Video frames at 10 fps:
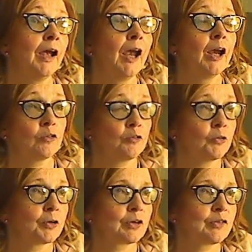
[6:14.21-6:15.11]
Air
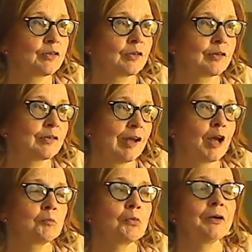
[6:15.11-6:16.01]
Force
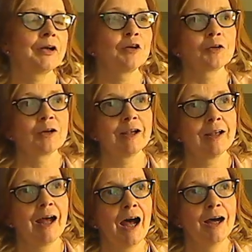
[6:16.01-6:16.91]
standpoint, or
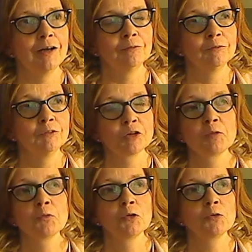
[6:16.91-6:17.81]

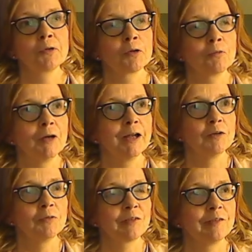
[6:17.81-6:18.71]
during World War
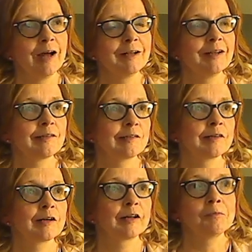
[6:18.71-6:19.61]
One, was not
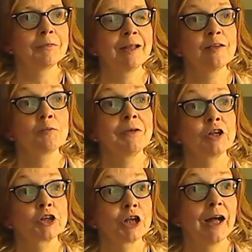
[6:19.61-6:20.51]
necessarily planes being
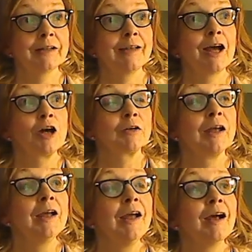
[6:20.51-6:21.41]
shot down
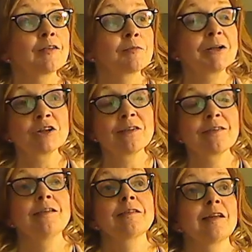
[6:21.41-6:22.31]
as much as
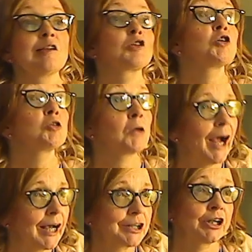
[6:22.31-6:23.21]
these things
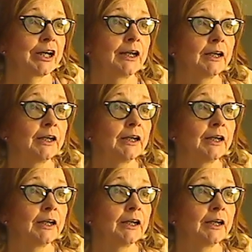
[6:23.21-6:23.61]
crashing.